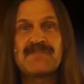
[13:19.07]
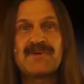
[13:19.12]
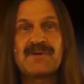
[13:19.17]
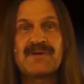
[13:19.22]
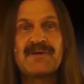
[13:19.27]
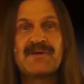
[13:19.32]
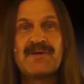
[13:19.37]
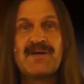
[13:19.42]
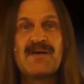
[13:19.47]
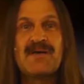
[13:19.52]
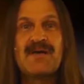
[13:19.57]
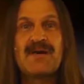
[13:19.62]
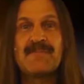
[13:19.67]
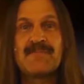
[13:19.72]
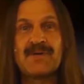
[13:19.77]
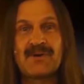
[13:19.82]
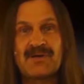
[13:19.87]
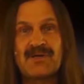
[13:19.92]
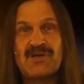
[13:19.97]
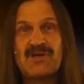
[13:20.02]

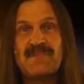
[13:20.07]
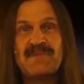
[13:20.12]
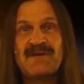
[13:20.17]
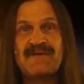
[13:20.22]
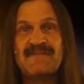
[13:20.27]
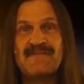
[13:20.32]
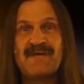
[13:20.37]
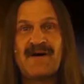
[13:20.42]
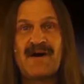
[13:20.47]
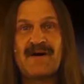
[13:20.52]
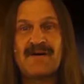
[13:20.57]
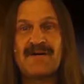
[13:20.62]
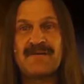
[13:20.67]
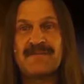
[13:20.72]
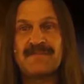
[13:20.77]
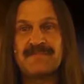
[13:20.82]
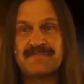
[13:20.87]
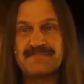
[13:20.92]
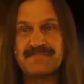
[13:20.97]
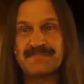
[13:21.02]
per cubic
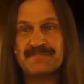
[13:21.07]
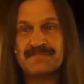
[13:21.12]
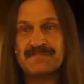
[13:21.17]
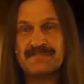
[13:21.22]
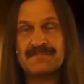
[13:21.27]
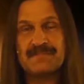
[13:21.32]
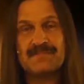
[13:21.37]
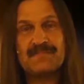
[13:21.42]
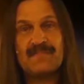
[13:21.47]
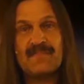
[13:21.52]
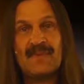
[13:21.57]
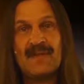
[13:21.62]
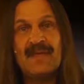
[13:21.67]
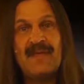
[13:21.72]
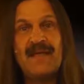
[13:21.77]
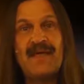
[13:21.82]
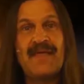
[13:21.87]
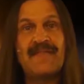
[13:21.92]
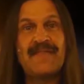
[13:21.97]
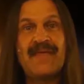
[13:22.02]
volume.
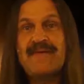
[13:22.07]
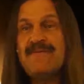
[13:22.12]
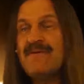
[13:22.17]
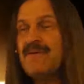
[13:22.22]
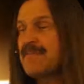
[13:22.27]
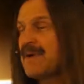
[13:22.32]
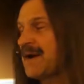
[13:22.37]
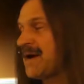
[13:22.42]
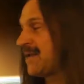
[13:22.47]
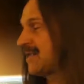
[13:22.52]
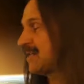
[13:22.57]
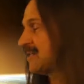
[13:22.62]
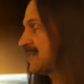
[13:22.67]
Then we might